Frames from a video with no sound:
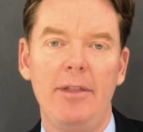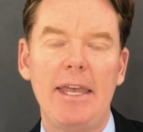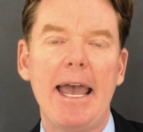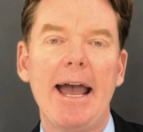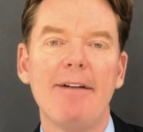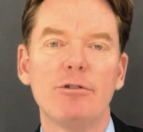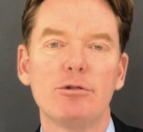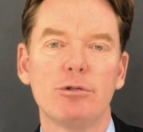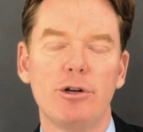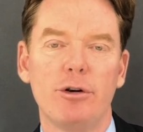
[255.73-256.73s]
The
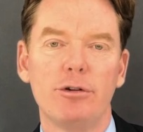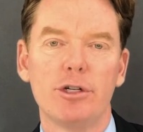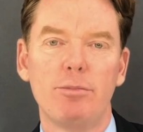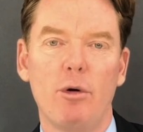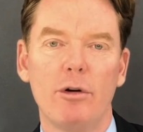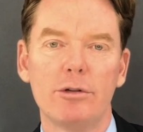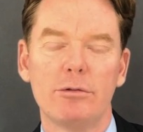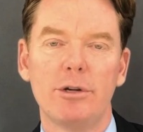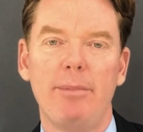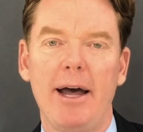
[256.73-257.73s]
average return to sports
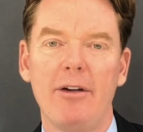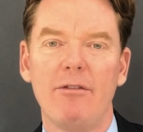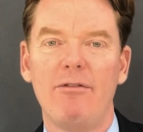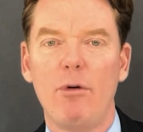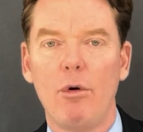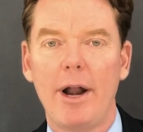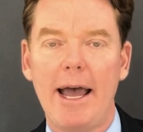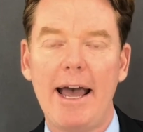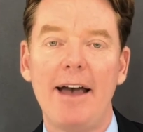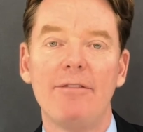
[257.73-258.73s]
was about 4.5
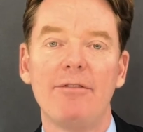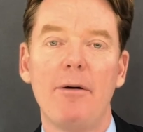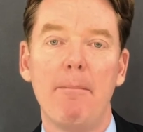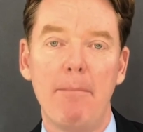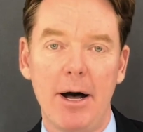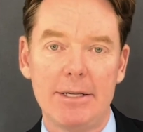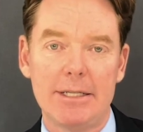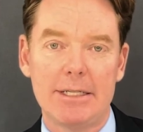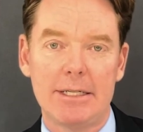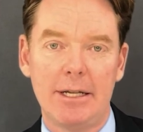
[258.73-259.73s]

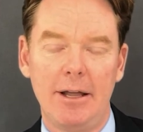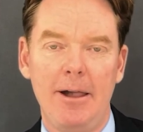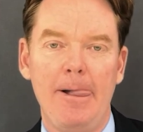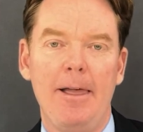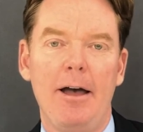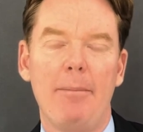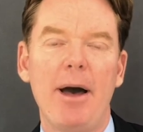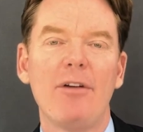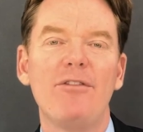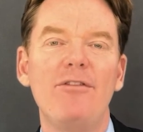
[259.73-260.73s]
months.
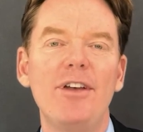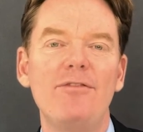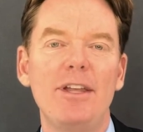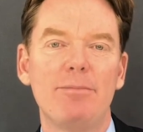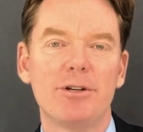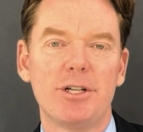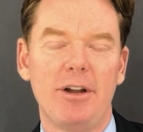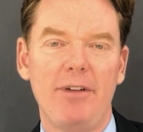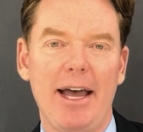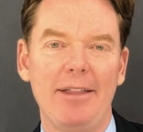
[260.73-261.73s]
About 50%
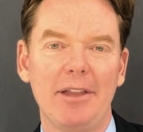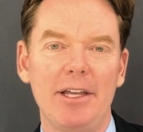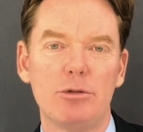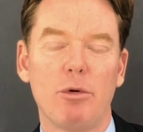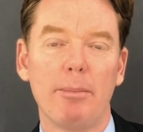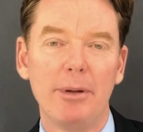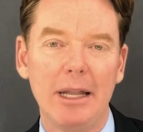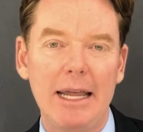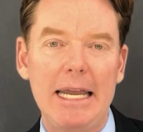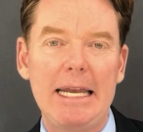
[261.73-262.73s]
of athletes were
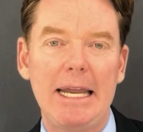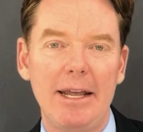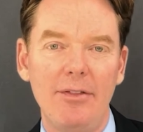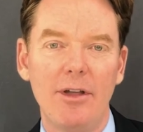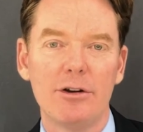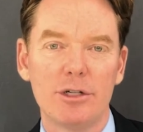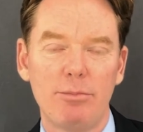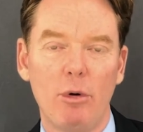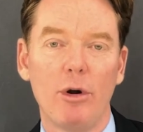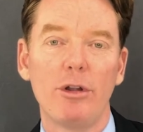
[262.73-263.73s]
playing in their
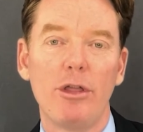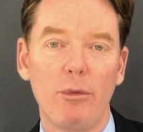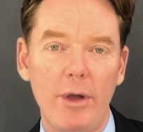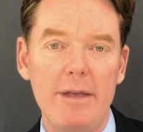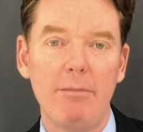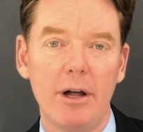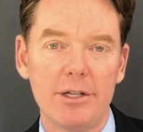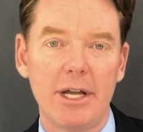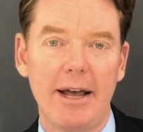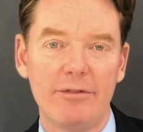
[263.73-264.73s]
sport 3
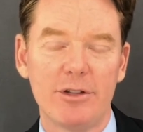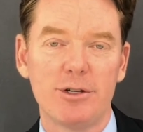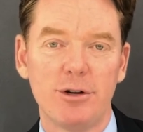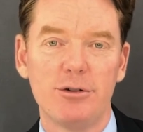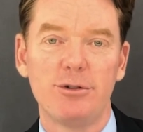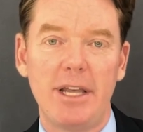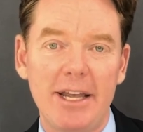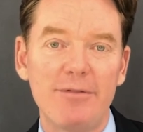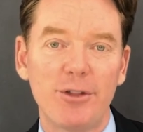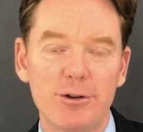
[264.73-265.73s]
months after the surgery
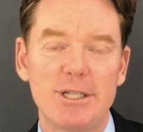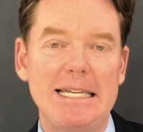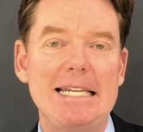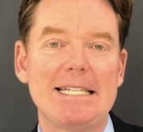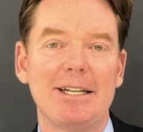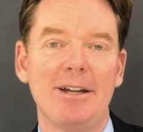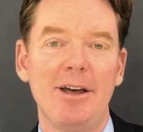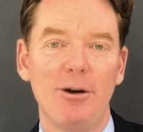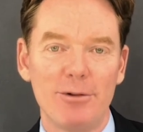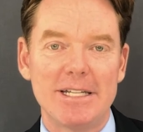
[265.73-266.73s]
if their season
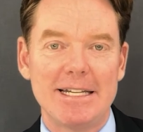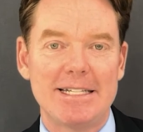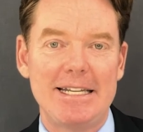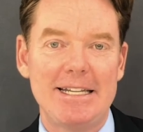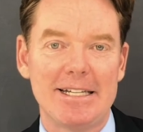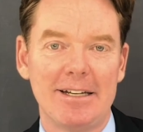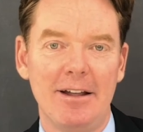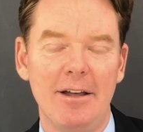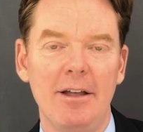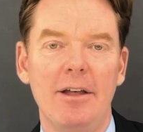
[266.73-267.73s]
was in season.
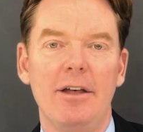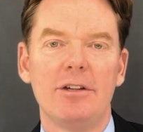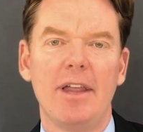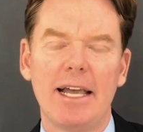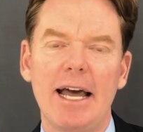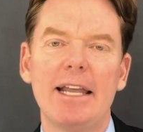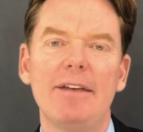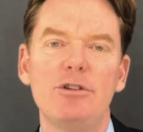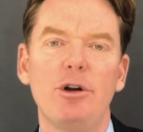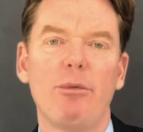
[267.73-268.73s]
So that kind of
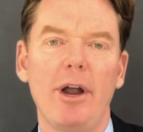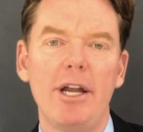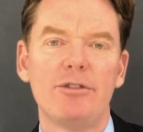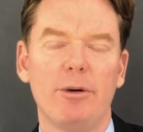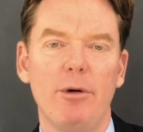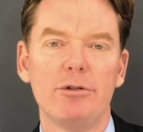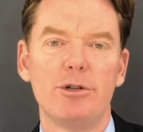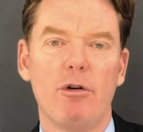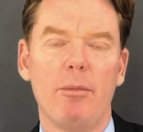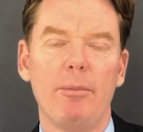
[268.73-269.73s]
gives you a range for most
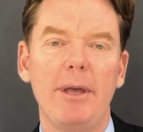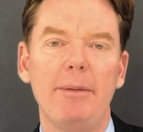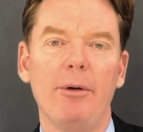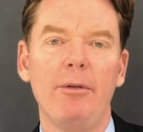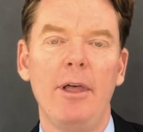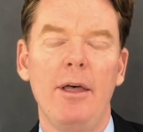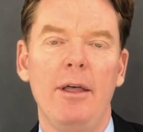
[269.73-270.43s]
normal people.